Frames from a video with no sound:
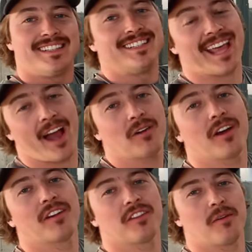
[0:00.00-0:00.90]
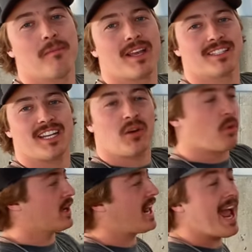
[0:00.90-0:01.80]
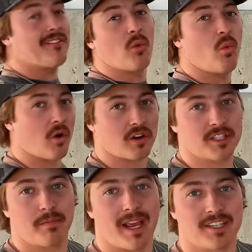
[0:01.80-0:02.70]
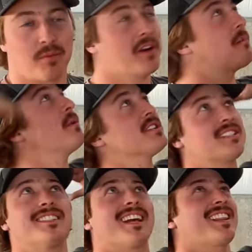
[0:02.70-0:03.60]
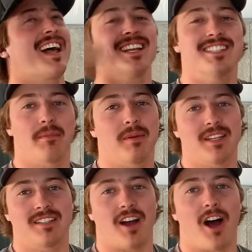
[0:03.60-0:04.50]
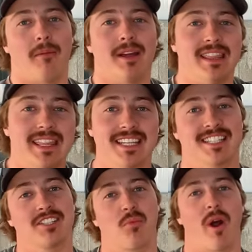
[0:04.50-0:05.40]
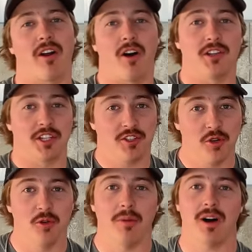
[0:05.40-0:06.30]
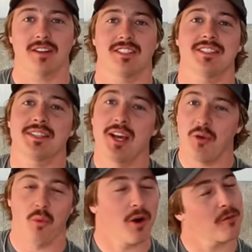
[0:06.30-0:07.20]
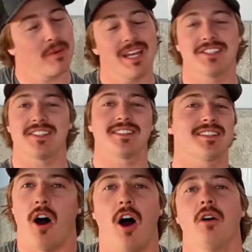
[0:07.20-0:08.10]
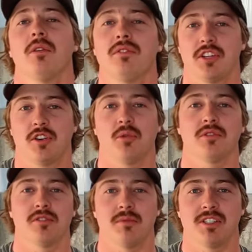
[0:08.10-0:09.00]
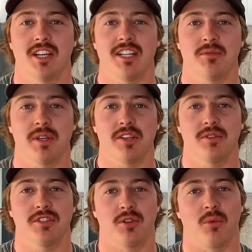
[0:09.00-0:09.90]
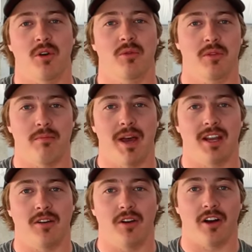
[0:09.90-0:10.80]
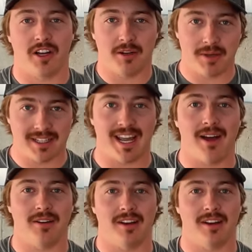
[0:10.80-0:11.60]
Down under the mezzanine, we're gonna have a workspace. We're gonna put sick lights up in the top and this is where all the toolboxes, workbenches, all of the tools and machines we use to work with metal are gonna be down